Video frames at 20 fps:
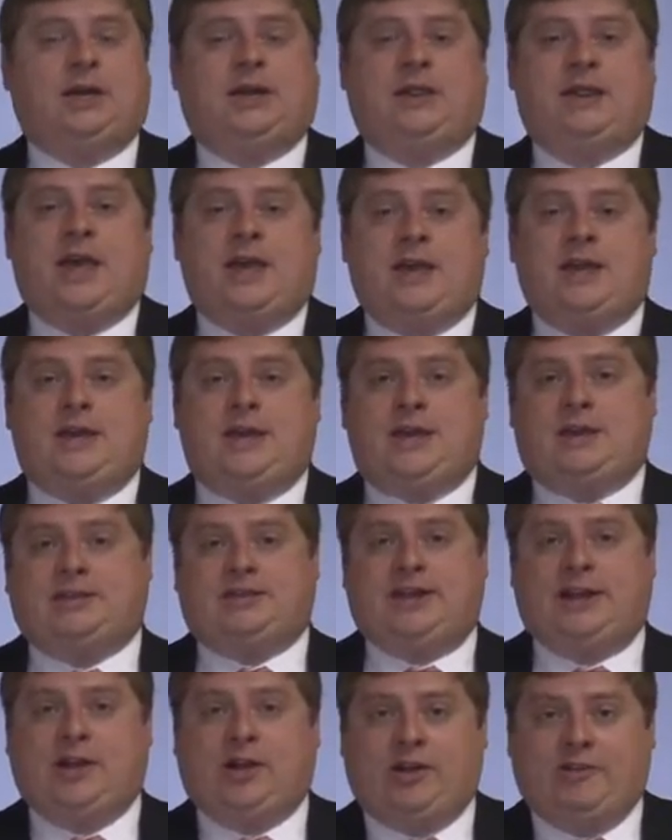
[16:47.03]
they get
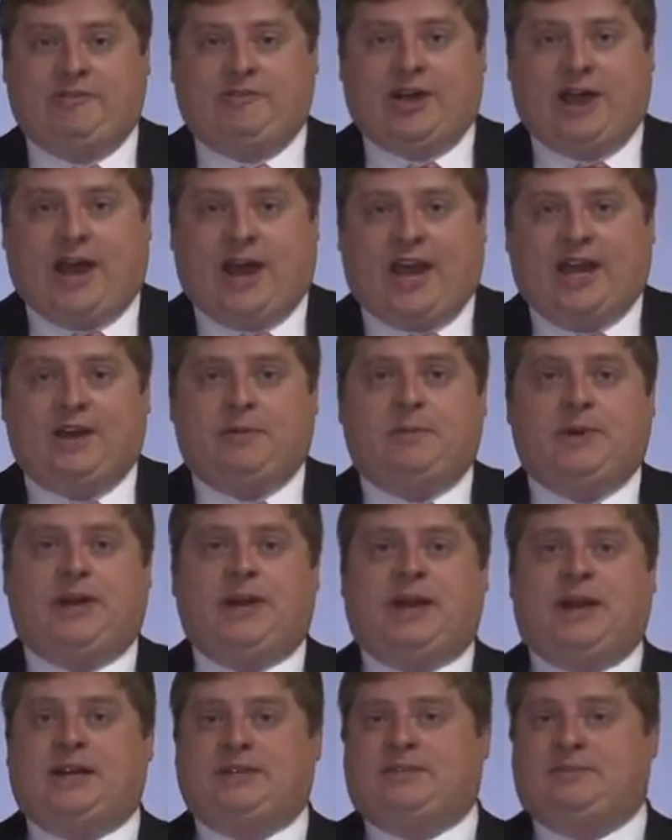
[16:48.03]
terrified
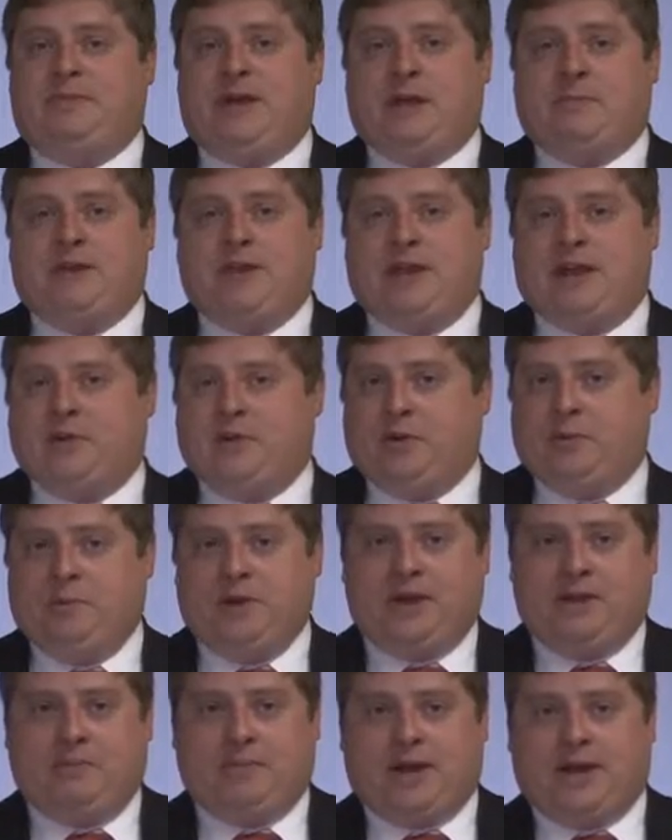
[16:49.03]
because maybe they were
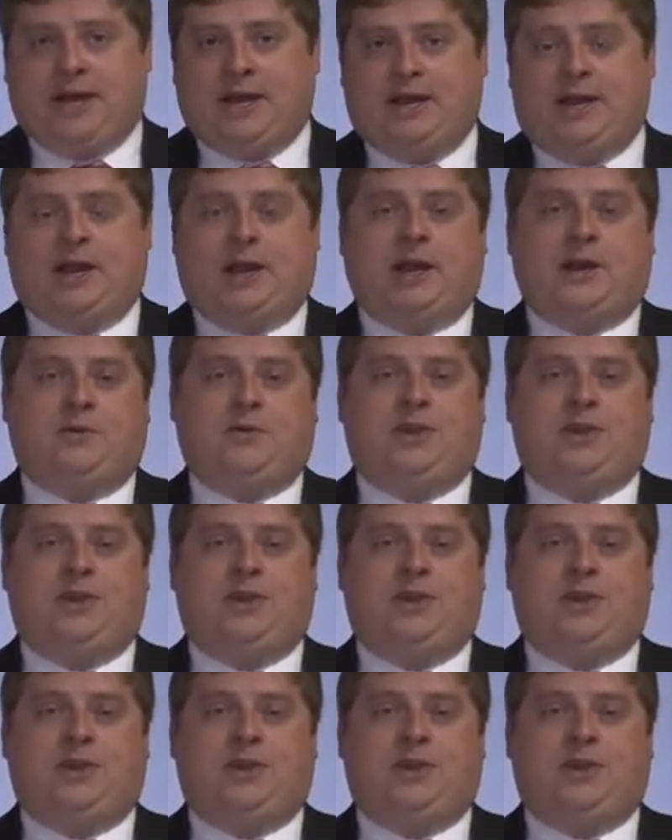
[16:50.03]
bit by a dog